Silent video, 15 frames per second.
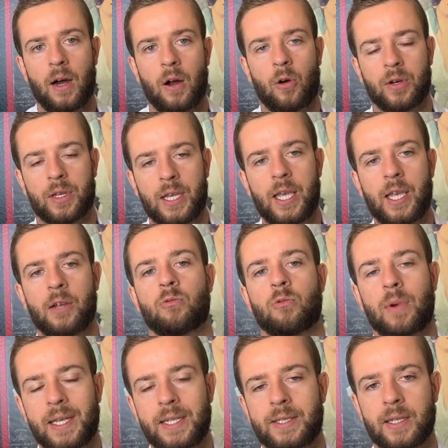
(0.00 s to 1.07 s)
or key
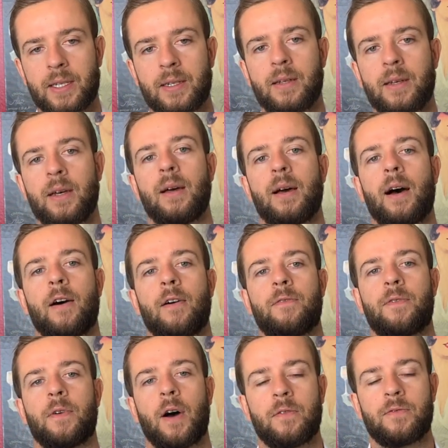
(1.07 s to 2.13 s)
reason
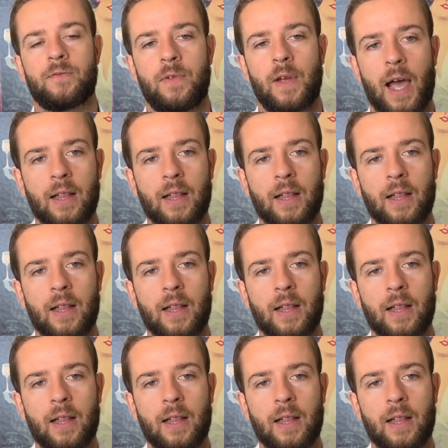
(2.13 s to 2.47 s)
of